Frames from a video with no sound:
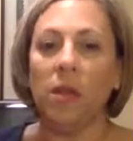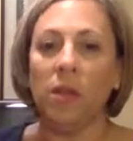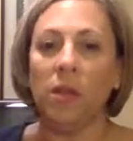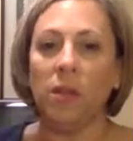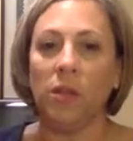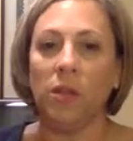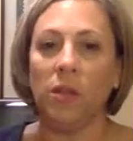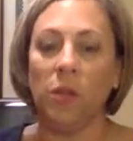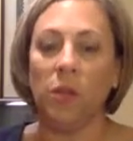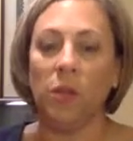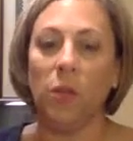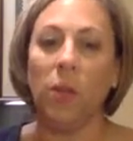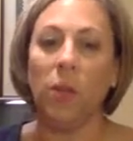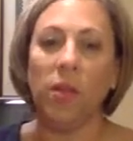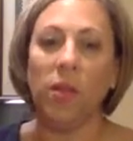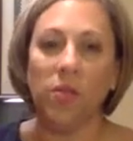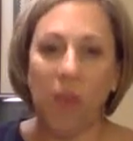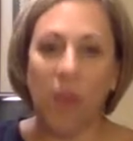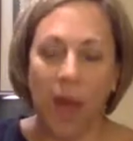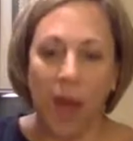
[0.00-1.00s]
So
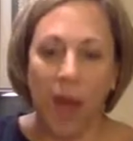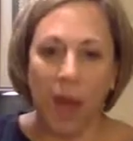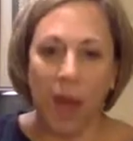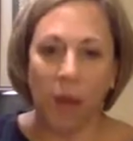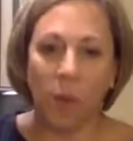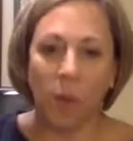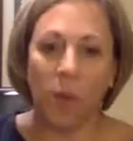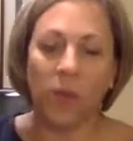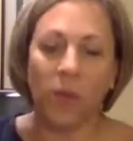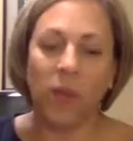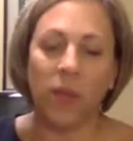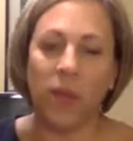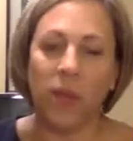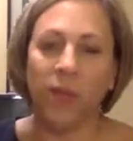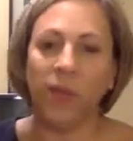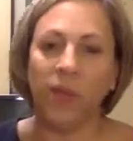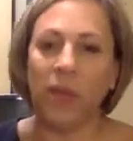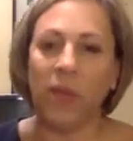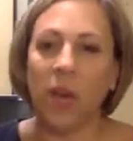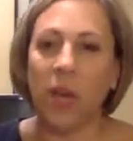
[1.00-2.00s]
with that, what
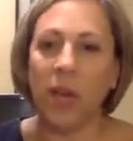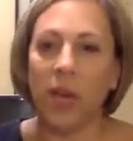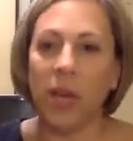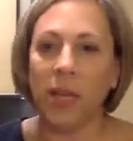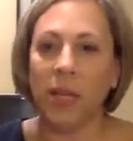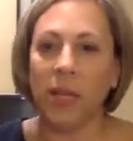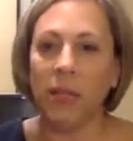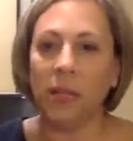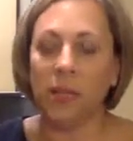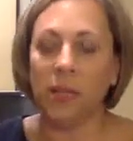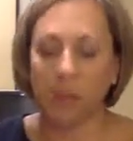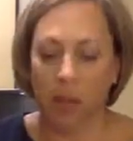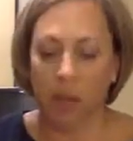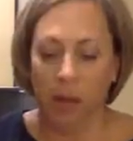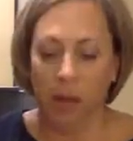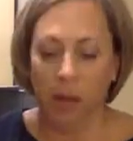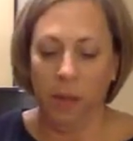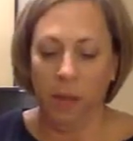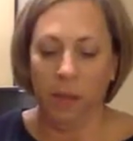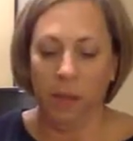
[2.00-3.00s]
they've done is
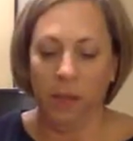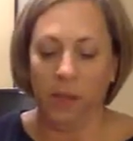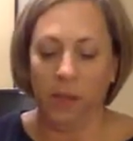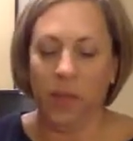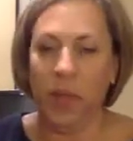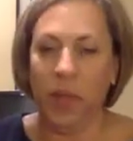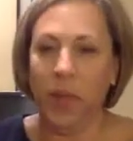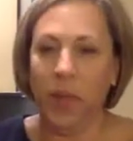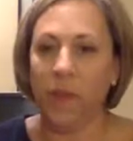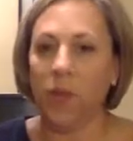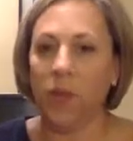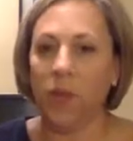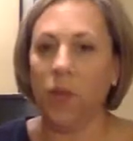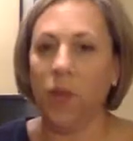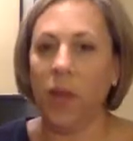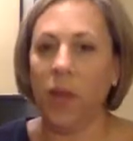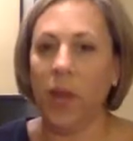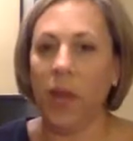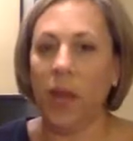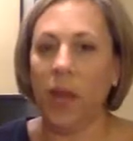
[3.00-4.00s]
they've
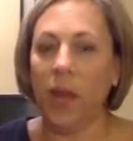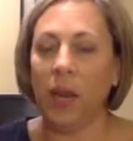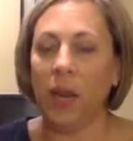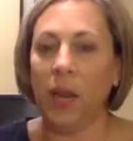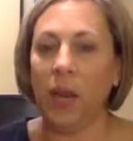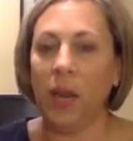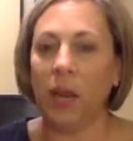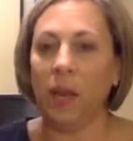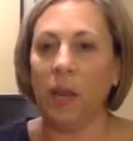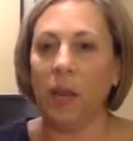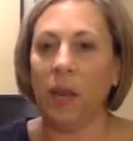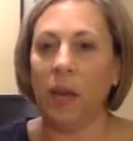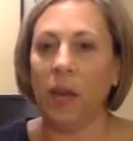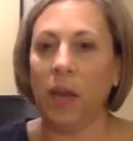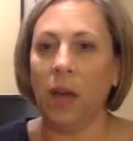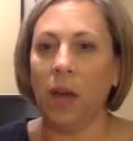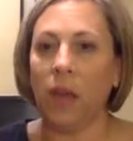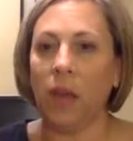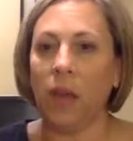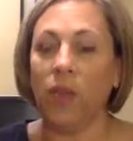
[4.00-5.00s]
created
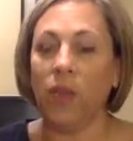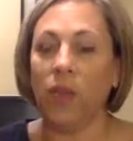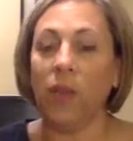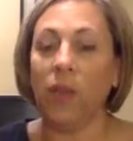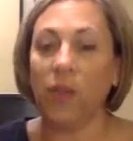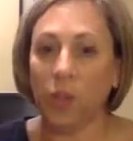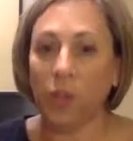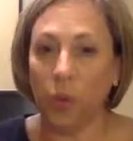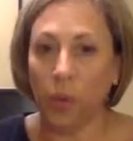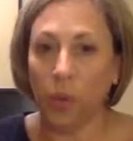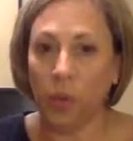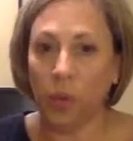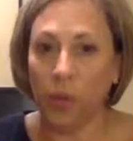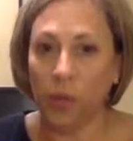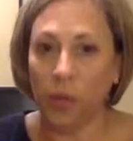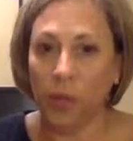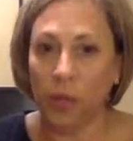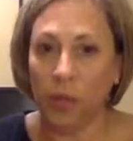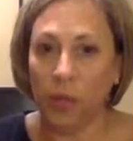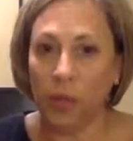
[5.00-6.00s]
a
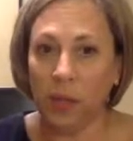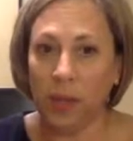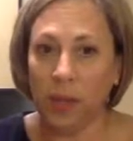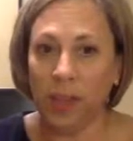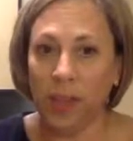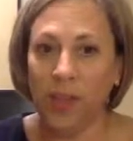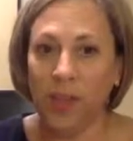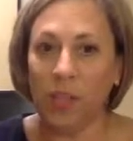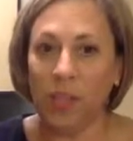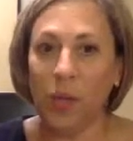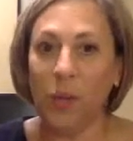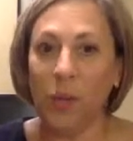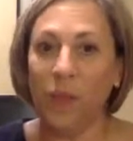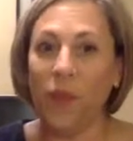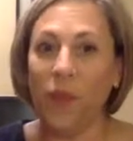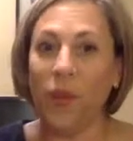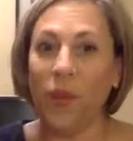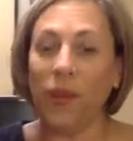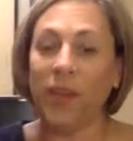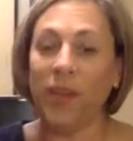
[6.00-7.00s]
threshold. So if
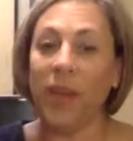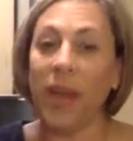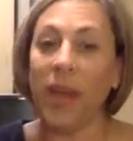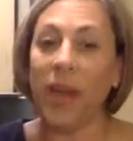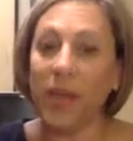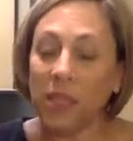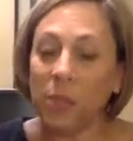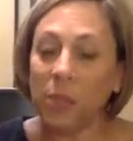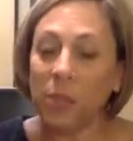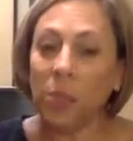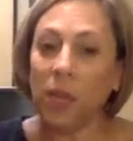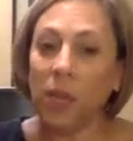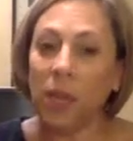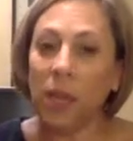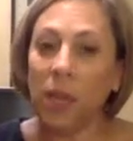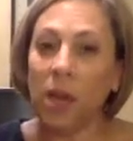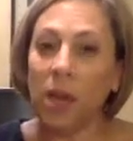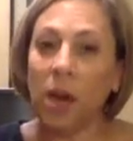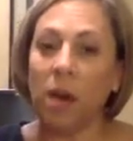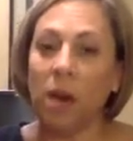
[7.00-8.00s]
your taxable
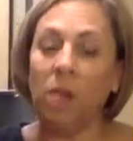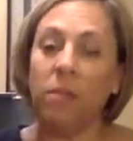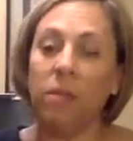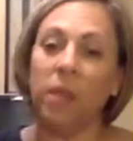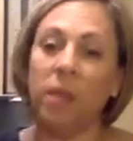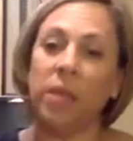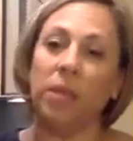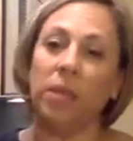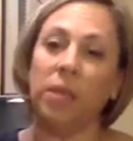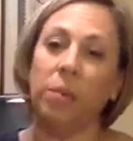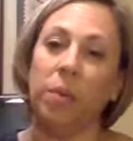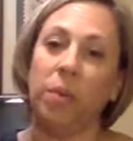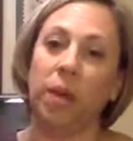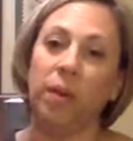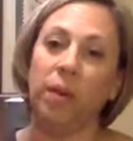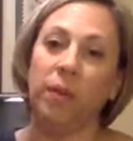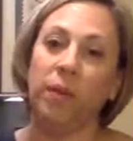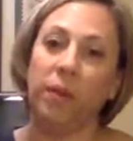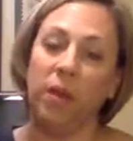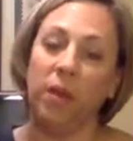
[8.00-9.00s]
income is
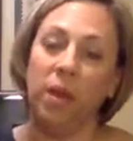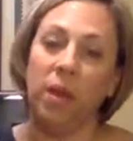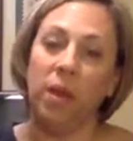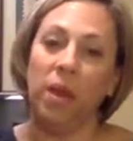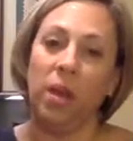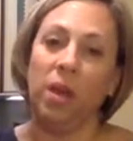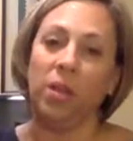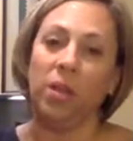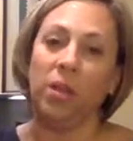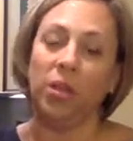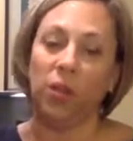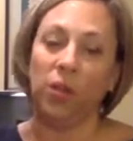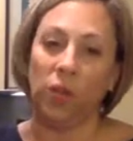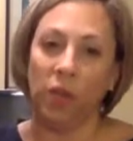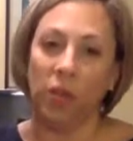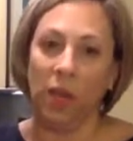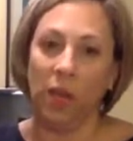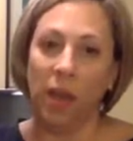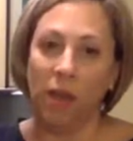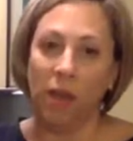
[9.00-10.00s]
above a
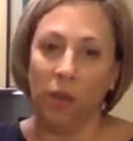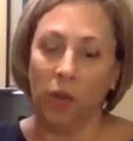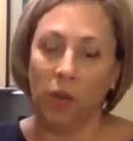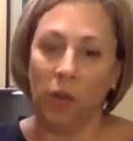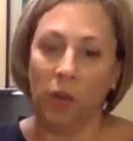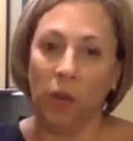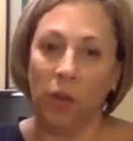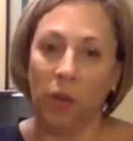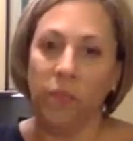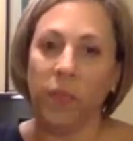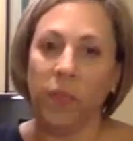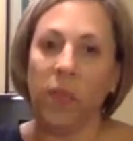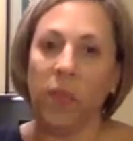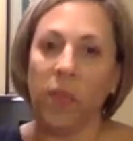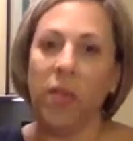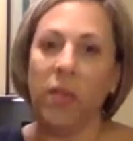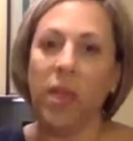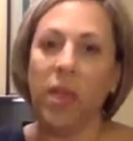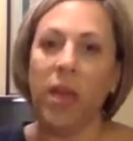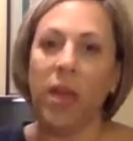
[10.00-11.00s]
certain level,
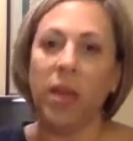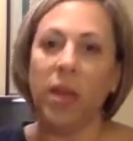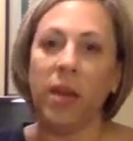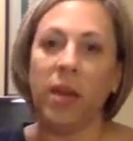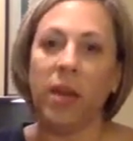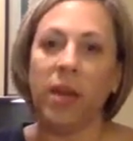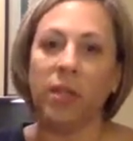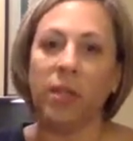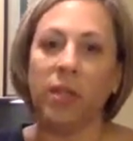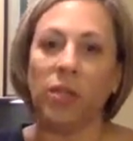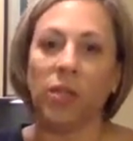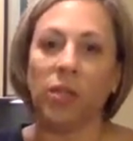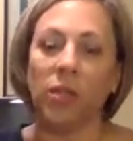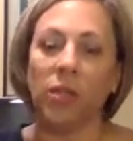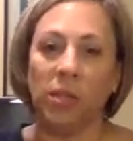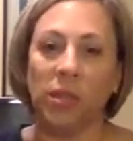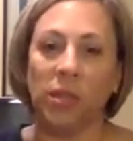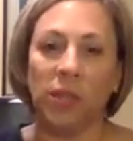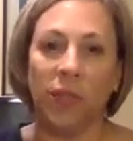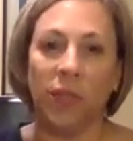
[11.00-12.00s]
then it
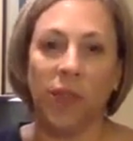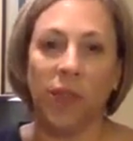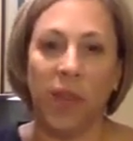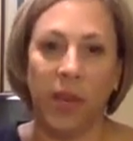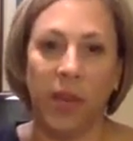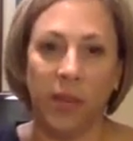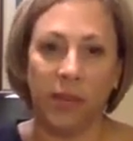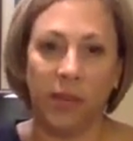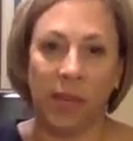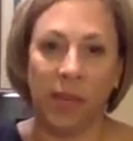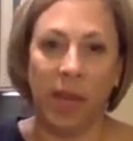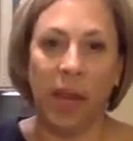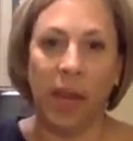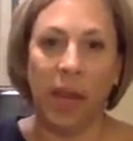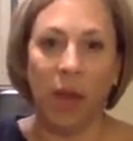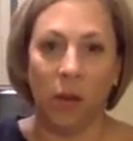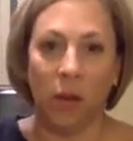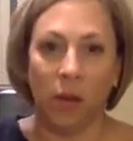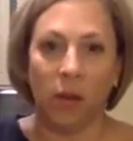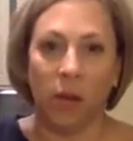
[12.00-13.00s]
starts to phase
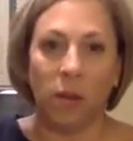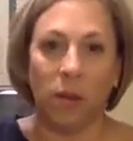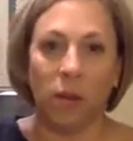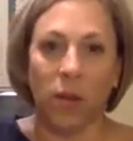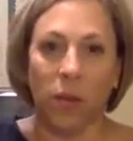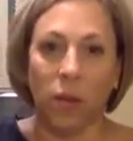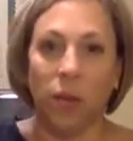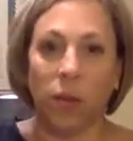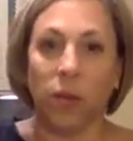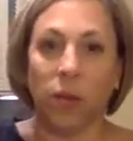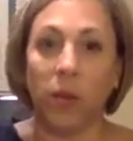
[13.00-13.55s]
out your